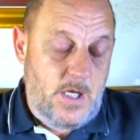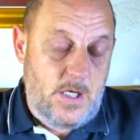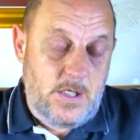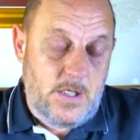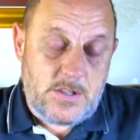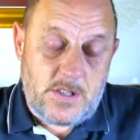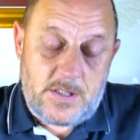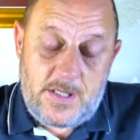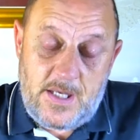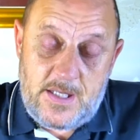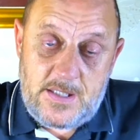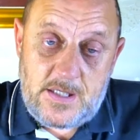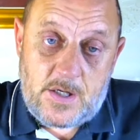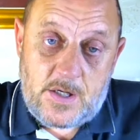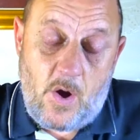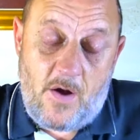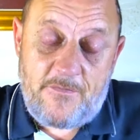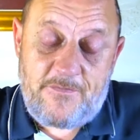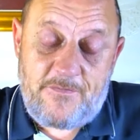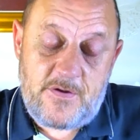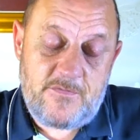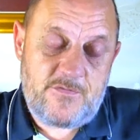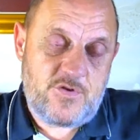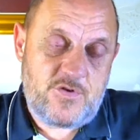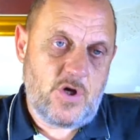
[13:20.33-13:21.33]
So there you go.
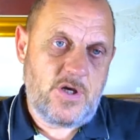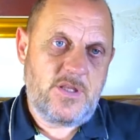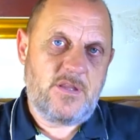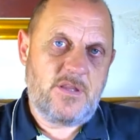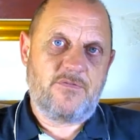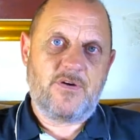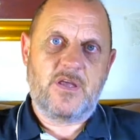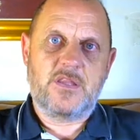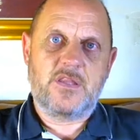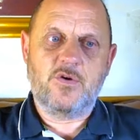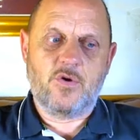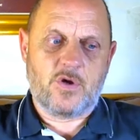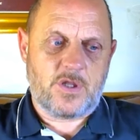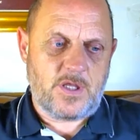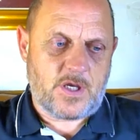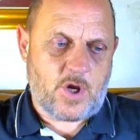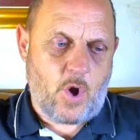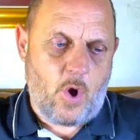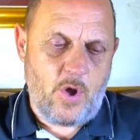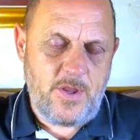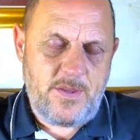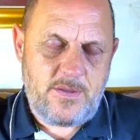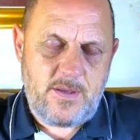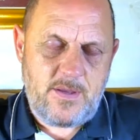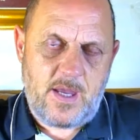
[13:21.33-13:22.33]
If you've enjoyed the video or the
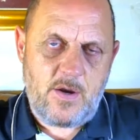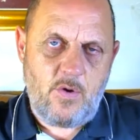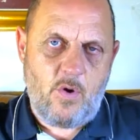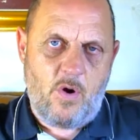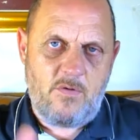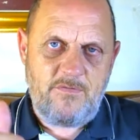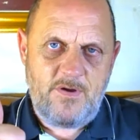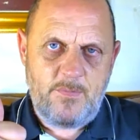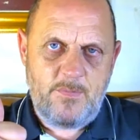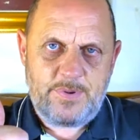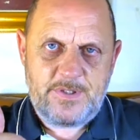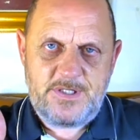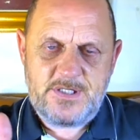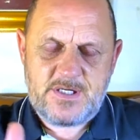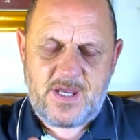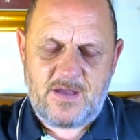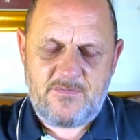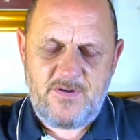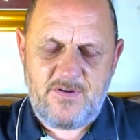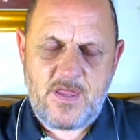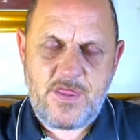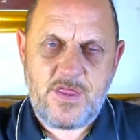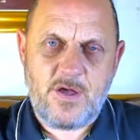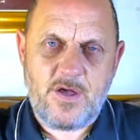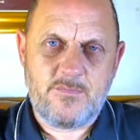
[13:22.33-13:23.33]
content of it, please
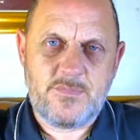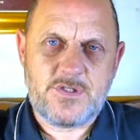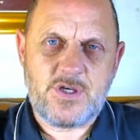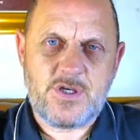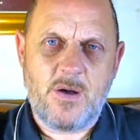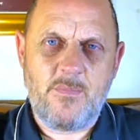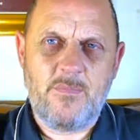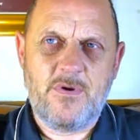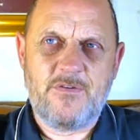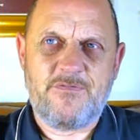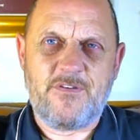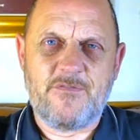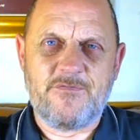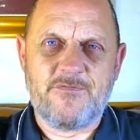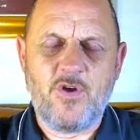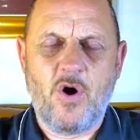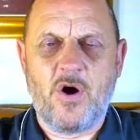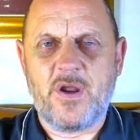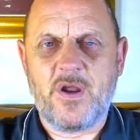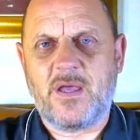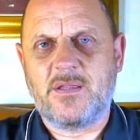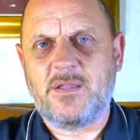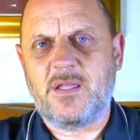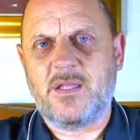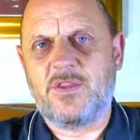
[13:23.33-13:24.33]
give it a thumbs up. If you've
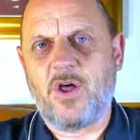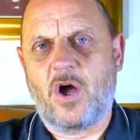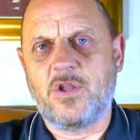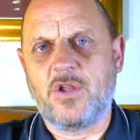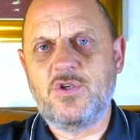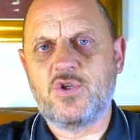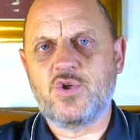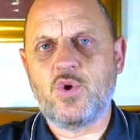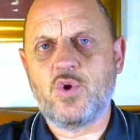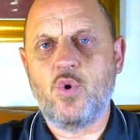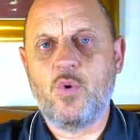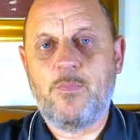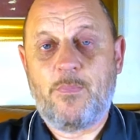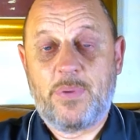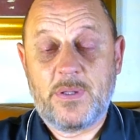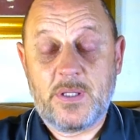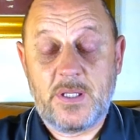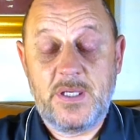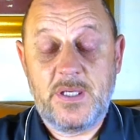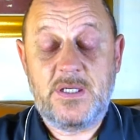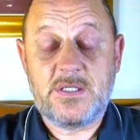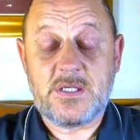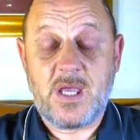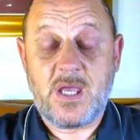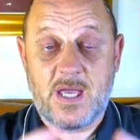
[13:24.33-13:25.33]
not already done so,
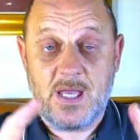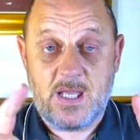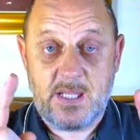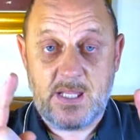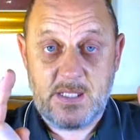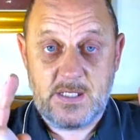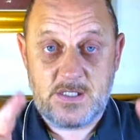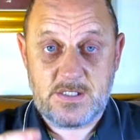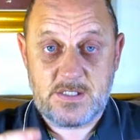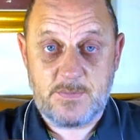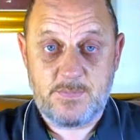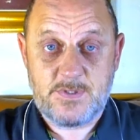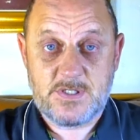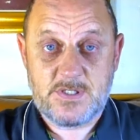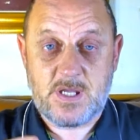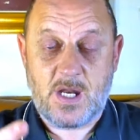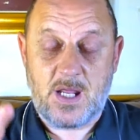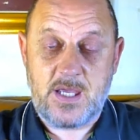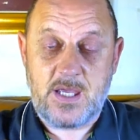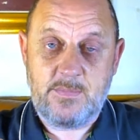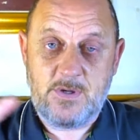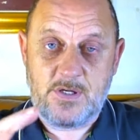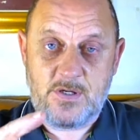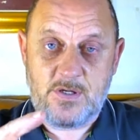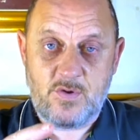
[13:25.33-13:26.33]
please hit the
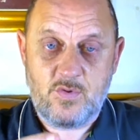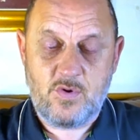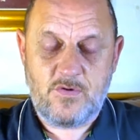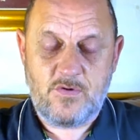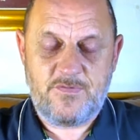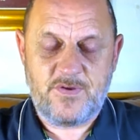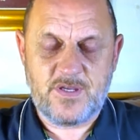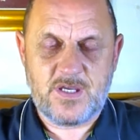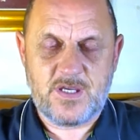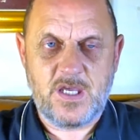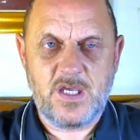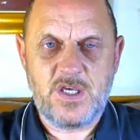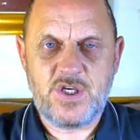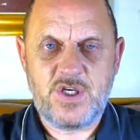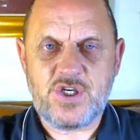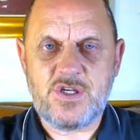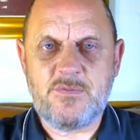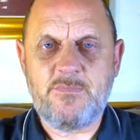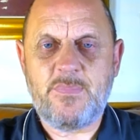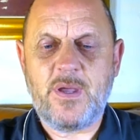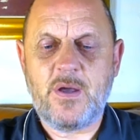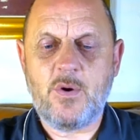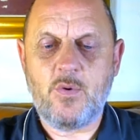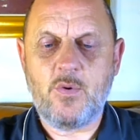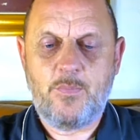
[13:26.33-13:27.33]
subscribe and the
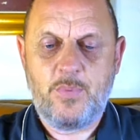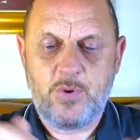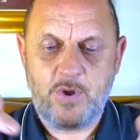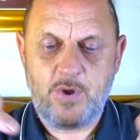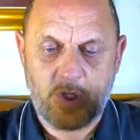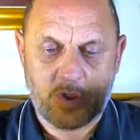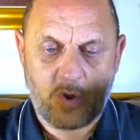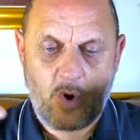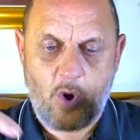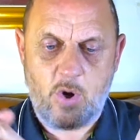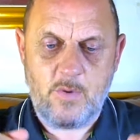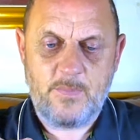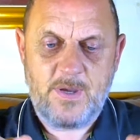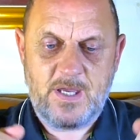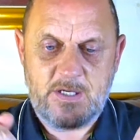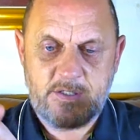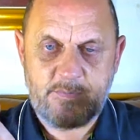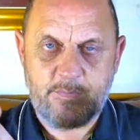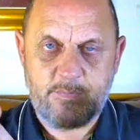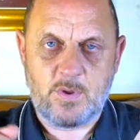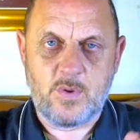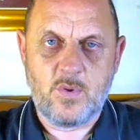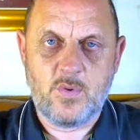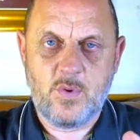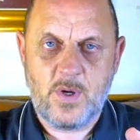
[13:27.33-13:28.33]
notification bell. Put your comments
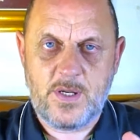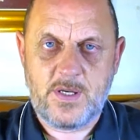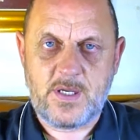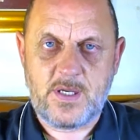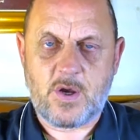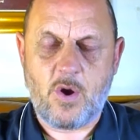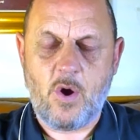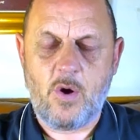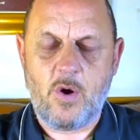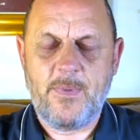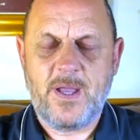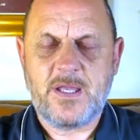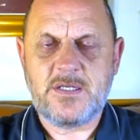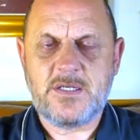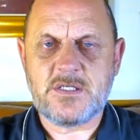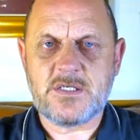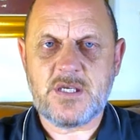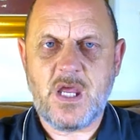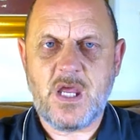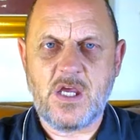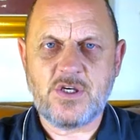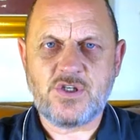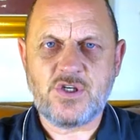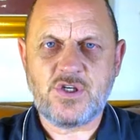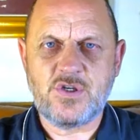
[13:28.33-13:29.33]
below in the comments
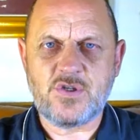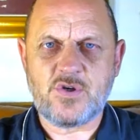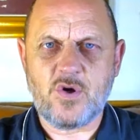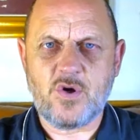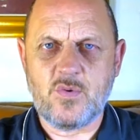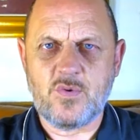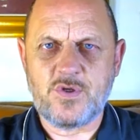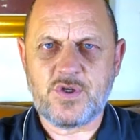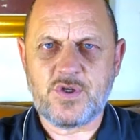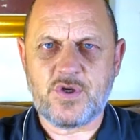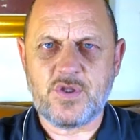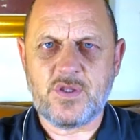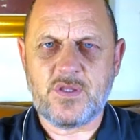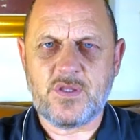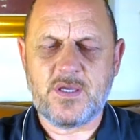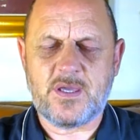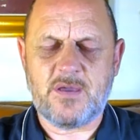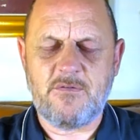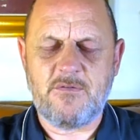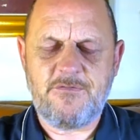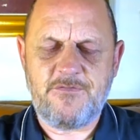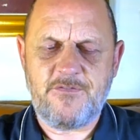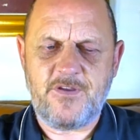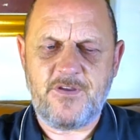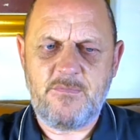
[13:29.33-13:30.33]
section. It's always good to
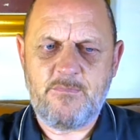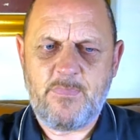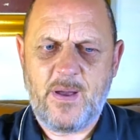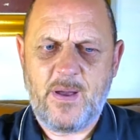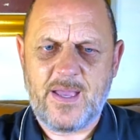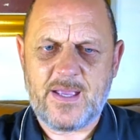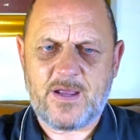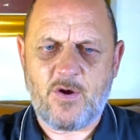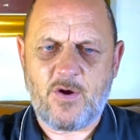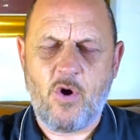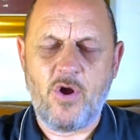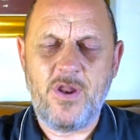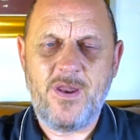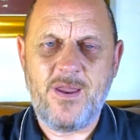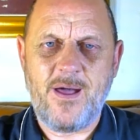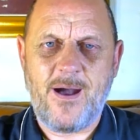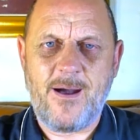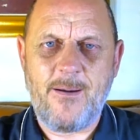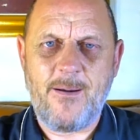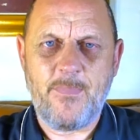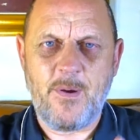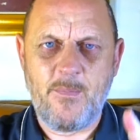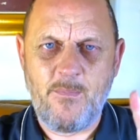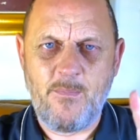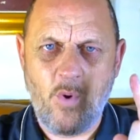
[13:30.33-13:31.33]
get feedback on
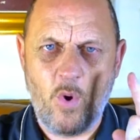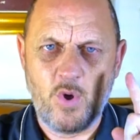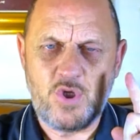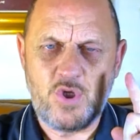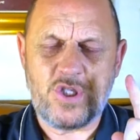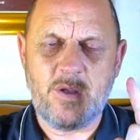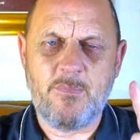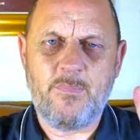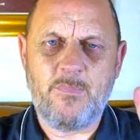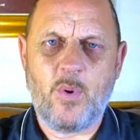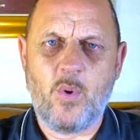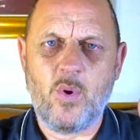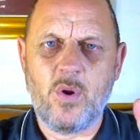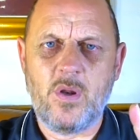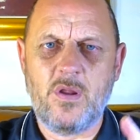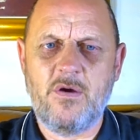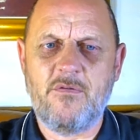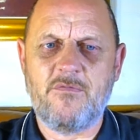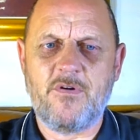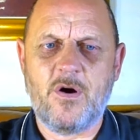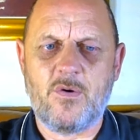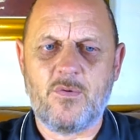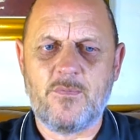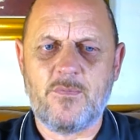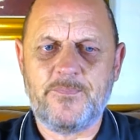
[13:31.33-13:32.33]
that. But most importantly
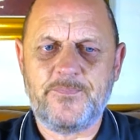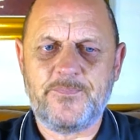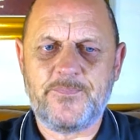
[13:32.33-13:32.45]
of all,